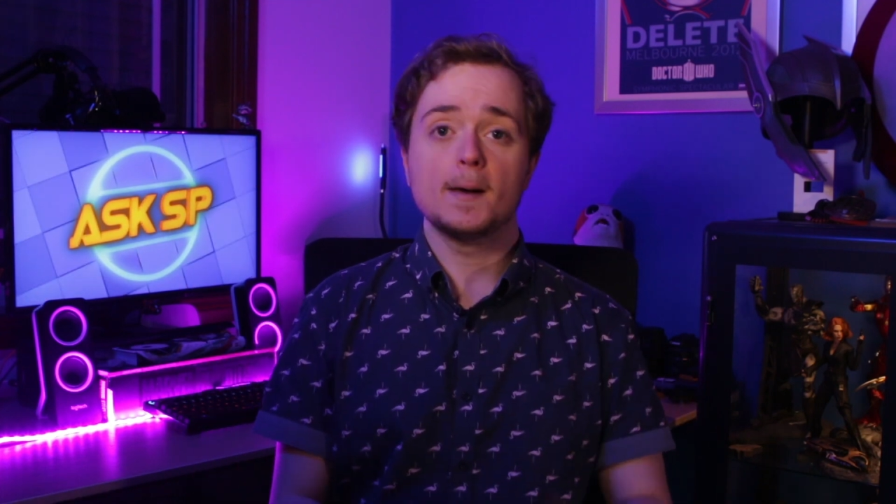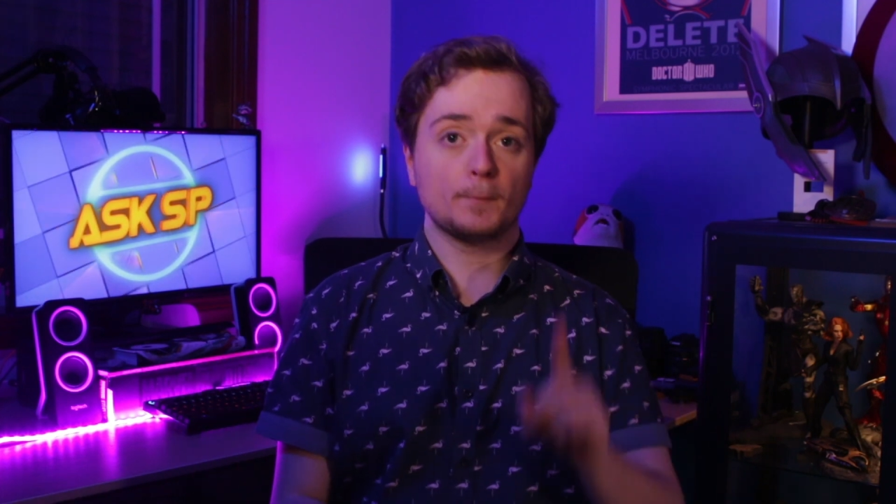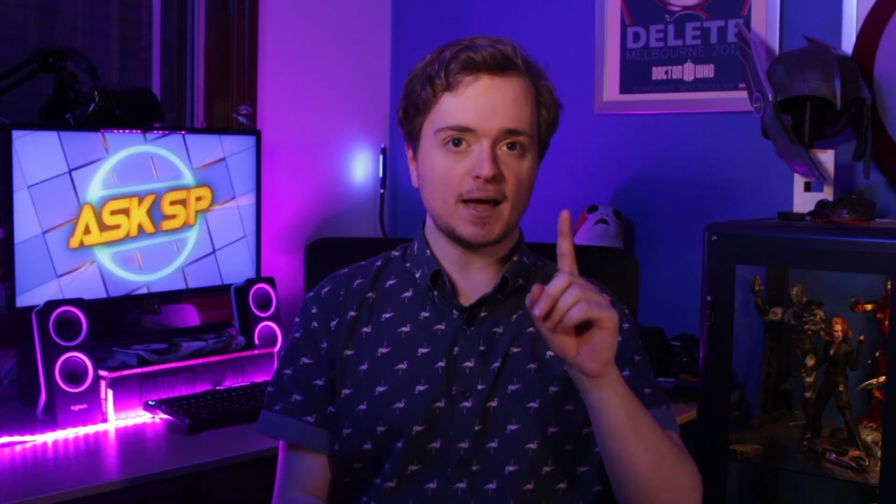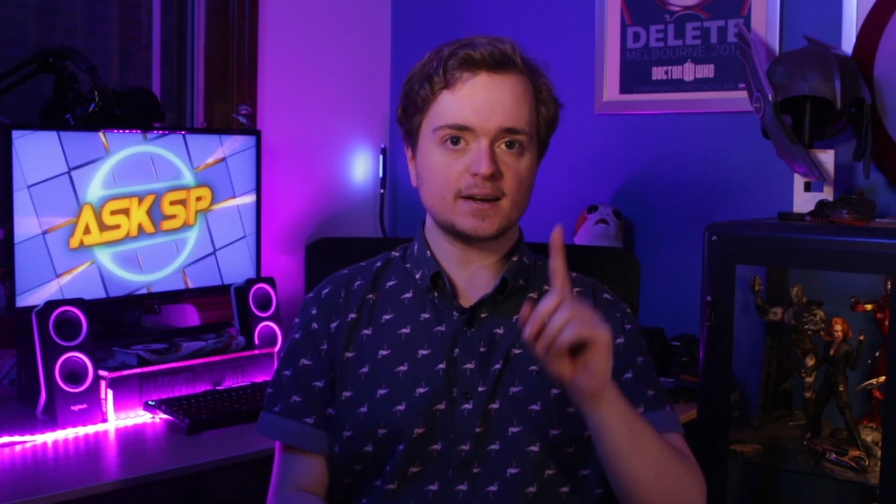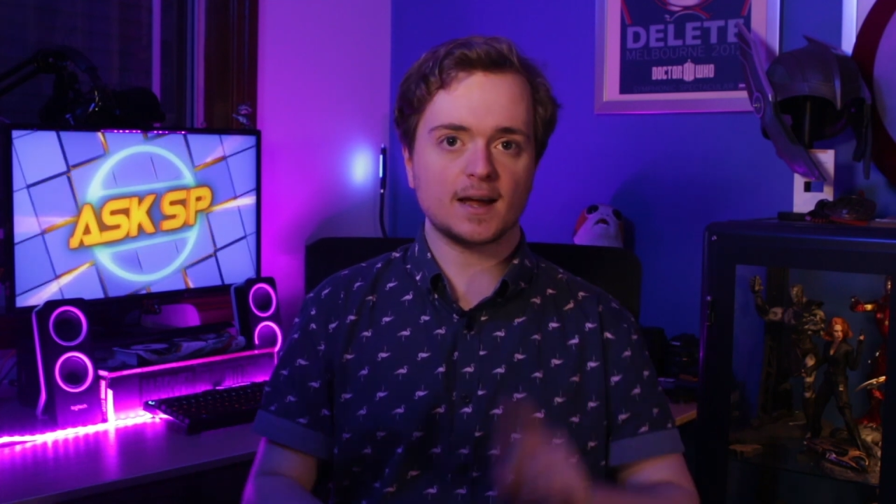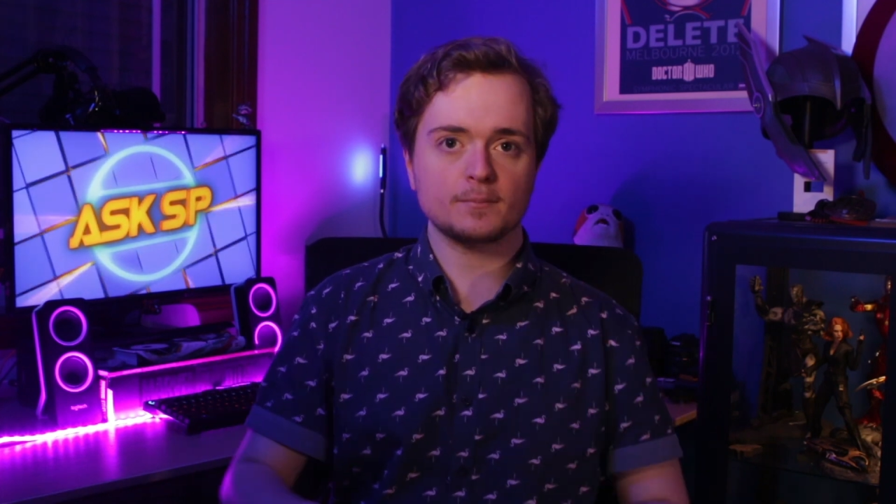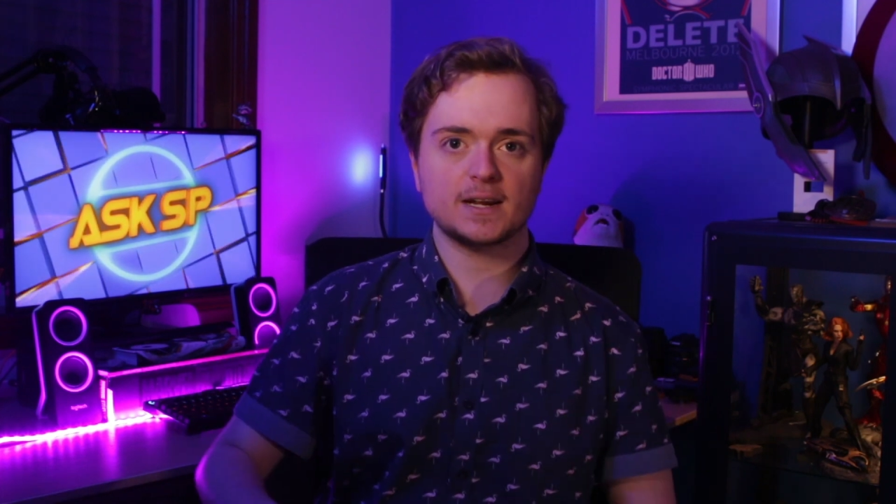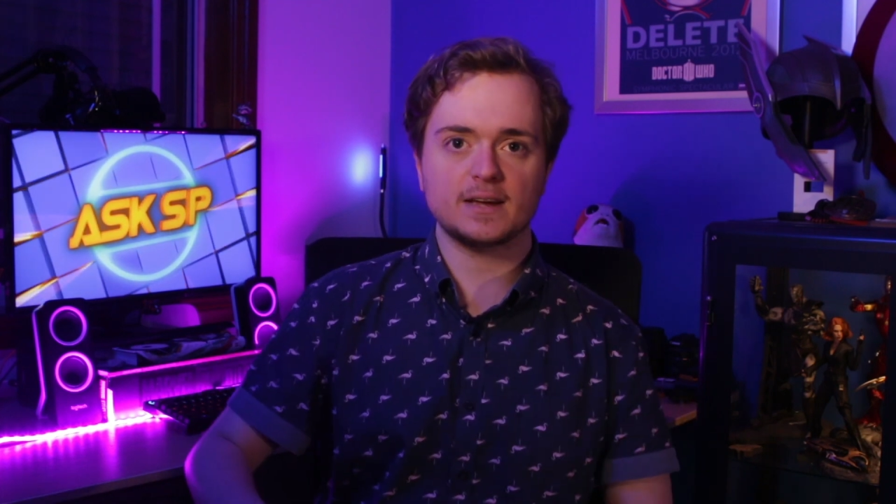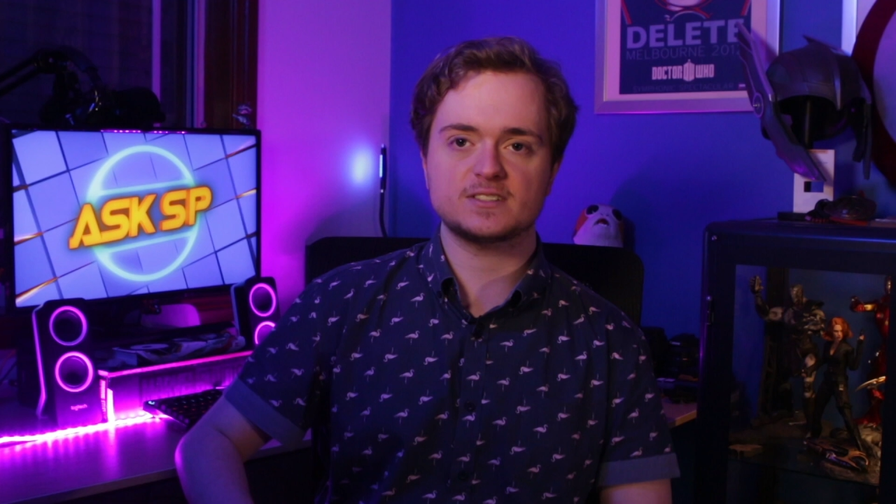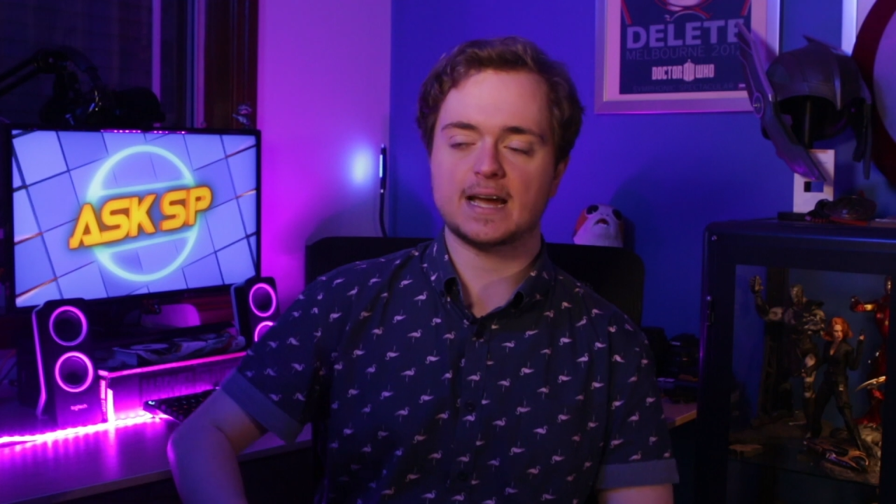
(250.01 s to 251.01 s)
But I'm
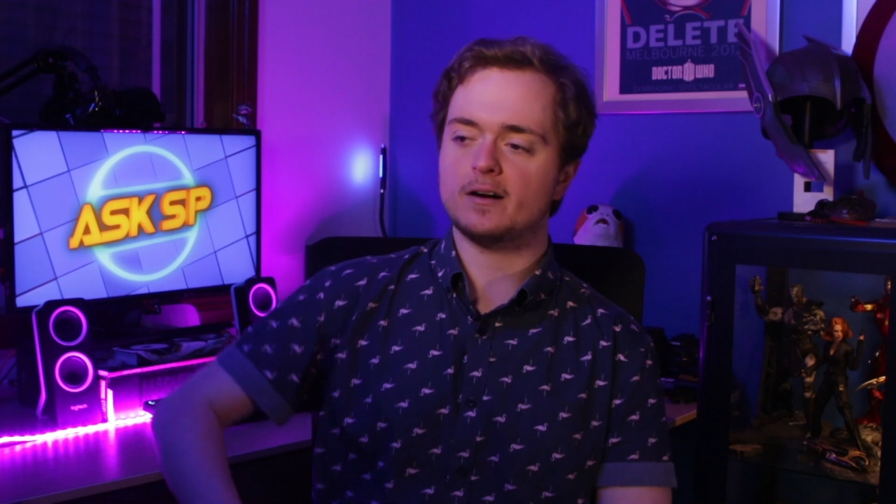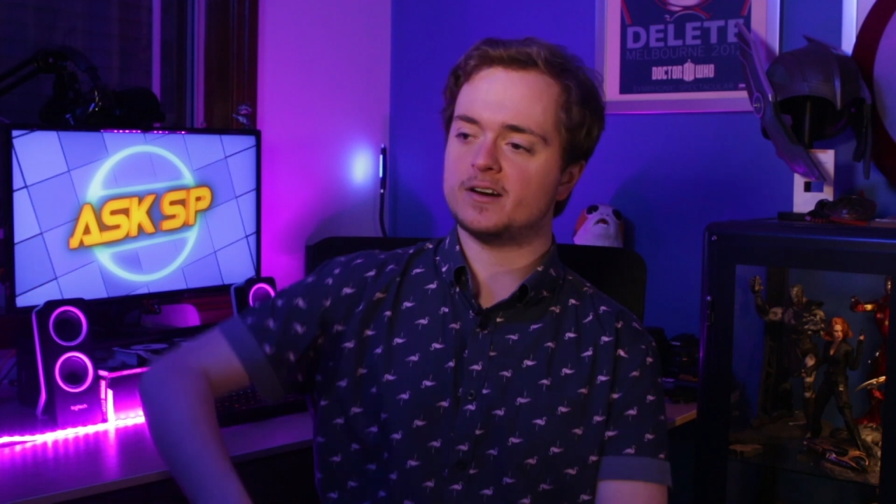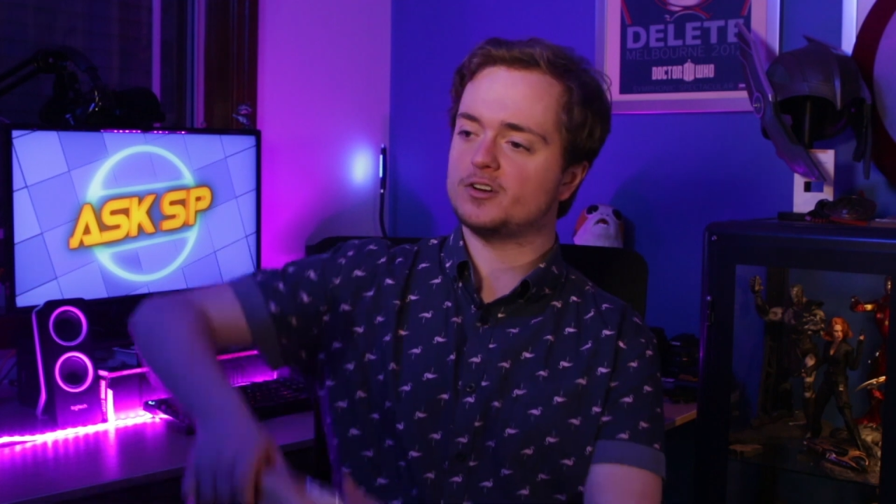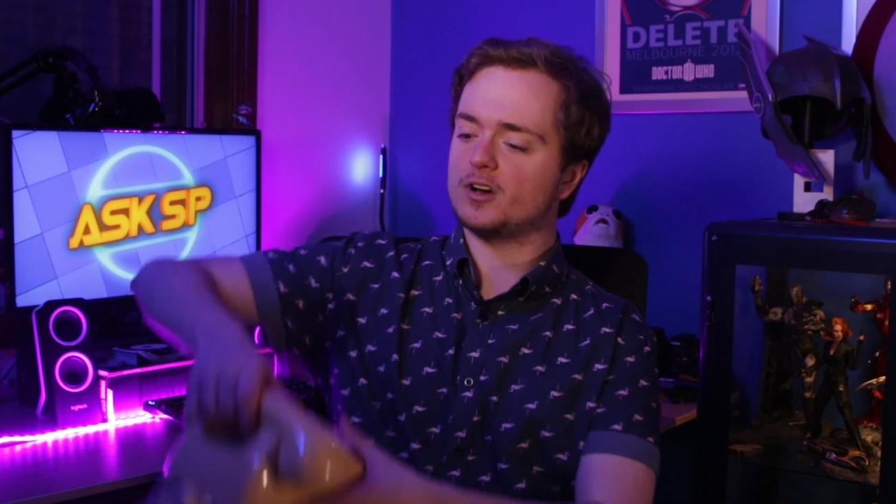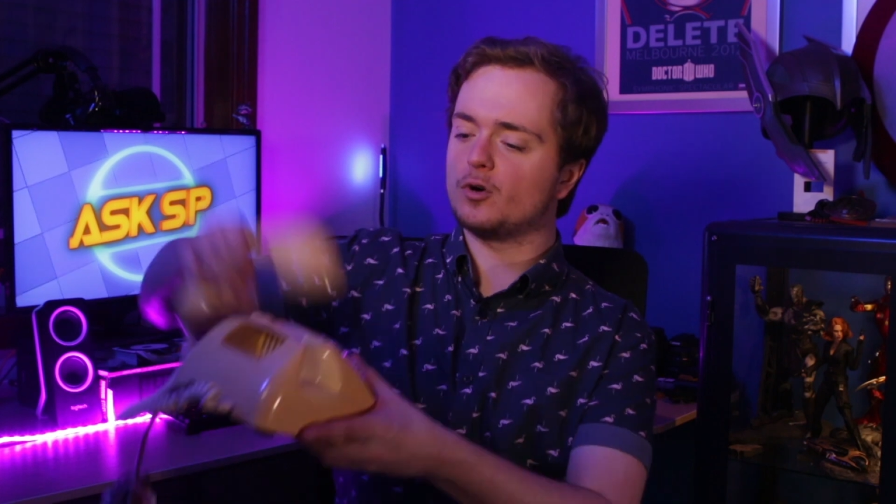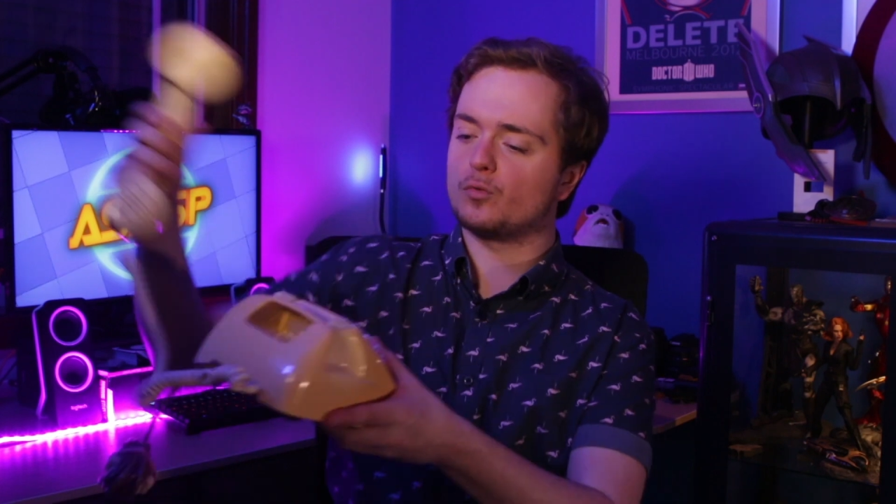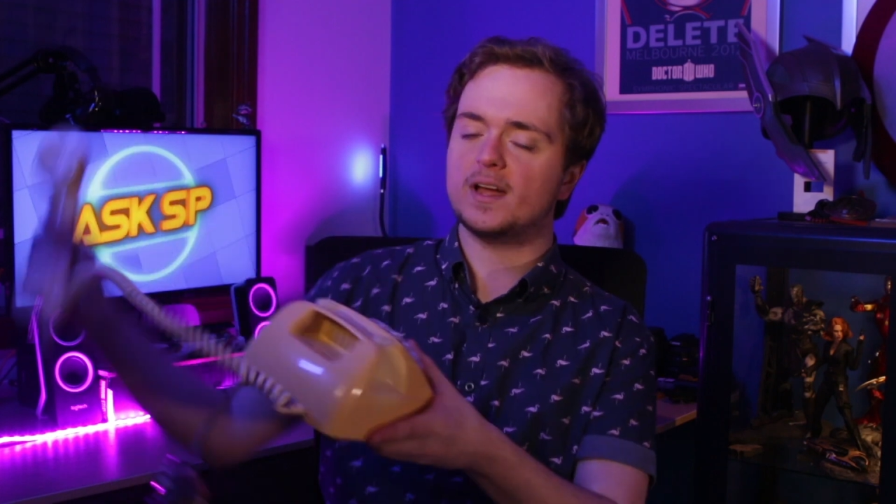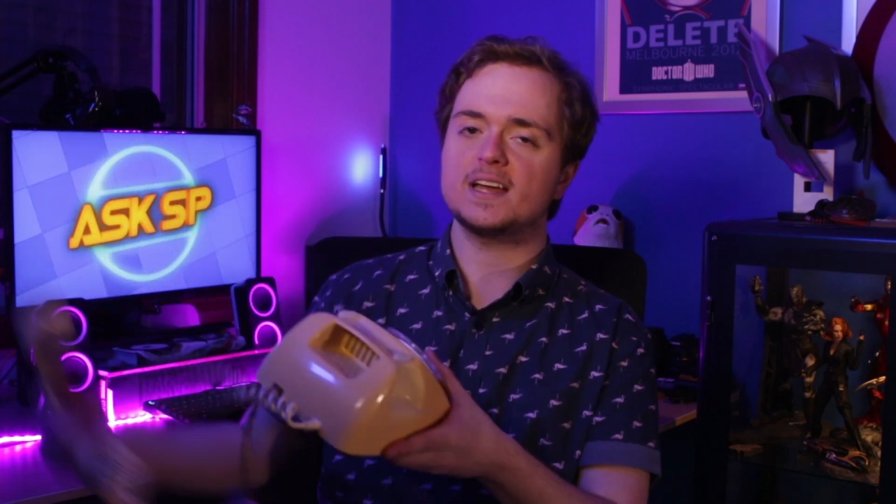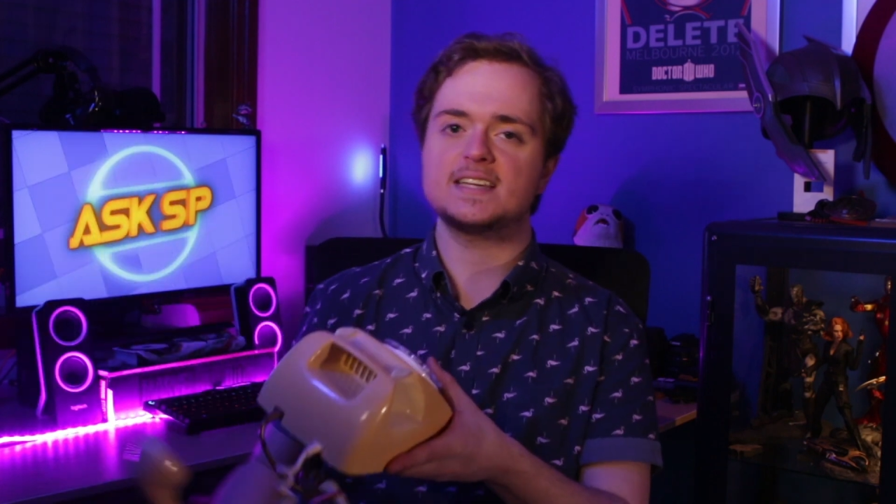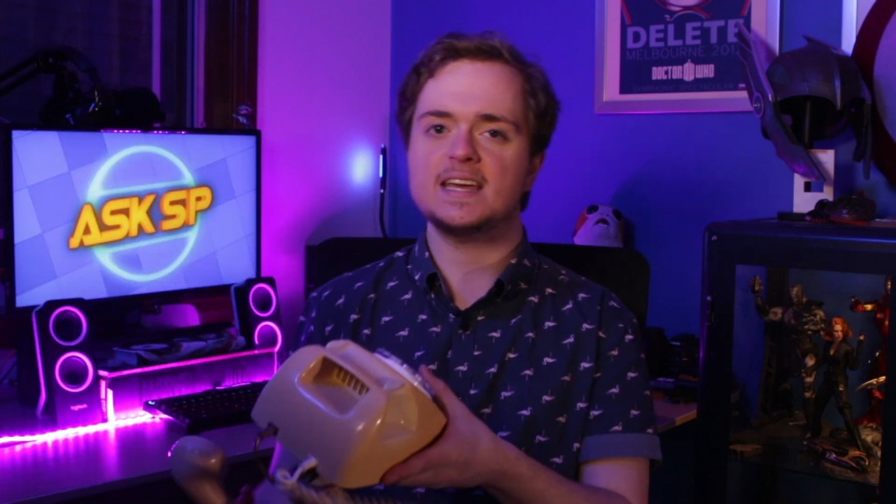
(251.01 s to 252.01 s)
gonna give Darren a good old
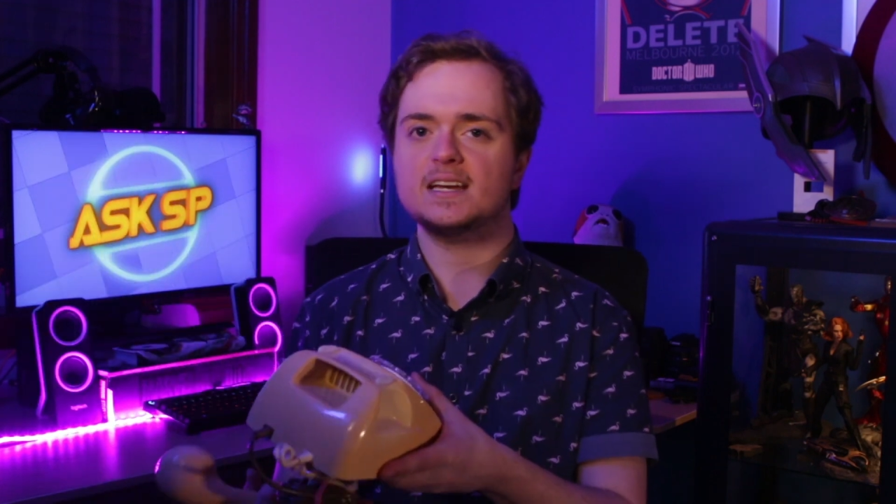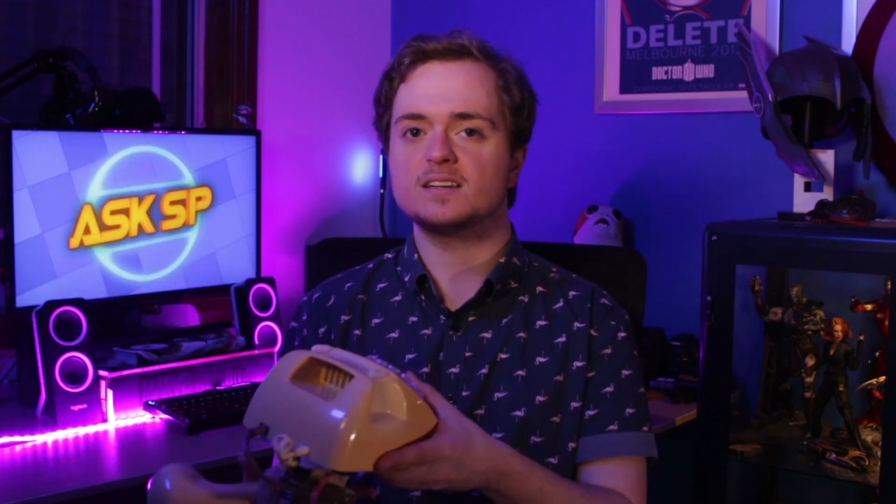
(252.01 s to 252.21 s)
ring-a-ding